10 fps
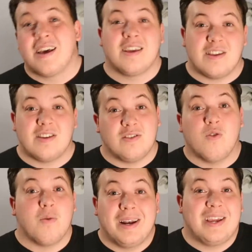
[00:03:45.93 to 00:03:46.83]
you're
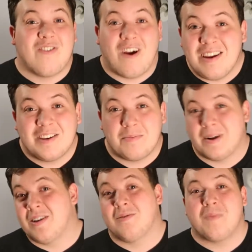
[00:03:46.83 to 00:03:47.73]
normally right,
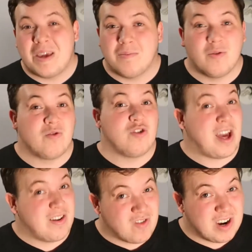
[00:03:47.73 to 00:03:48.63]
because people
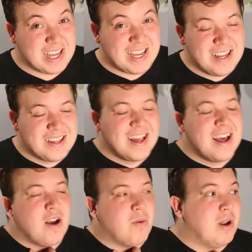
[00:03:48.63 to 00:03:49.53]
generally
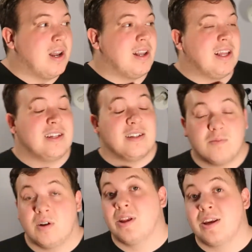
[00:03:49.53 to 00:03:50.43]
well,
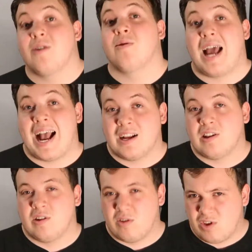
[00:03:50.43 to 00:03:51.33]
they don't act
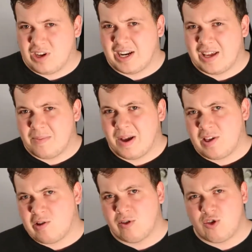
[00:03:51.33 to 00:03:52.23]
logically, but as
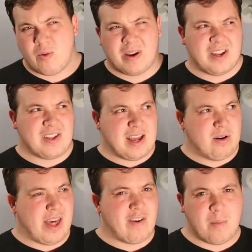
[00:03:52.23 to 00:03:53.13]
long as you understand
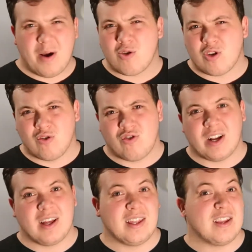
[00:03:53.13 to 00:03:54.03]
their emotional
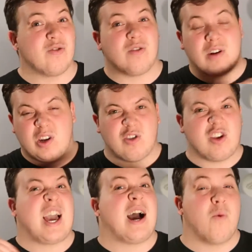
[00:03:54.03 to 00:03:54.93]
trigger, then you can
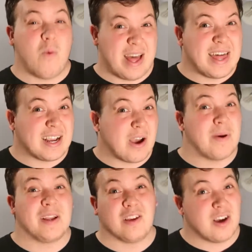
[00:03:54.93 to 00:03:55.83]
logic out where they're going
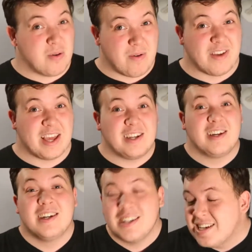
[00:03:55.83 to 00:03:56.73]
to go with it.
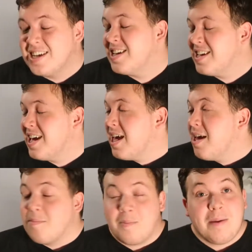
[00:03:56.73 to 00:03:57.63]

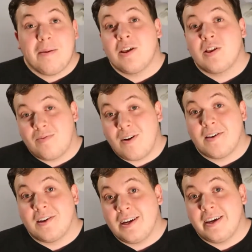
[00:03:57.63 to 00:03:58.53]
People are
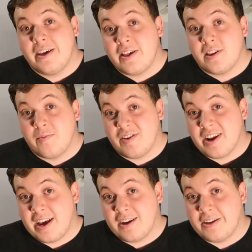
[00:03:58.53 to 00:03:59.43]
surprisingly easy to
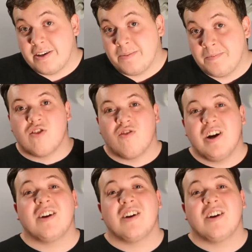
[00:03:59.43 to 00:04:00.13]
predict. It's really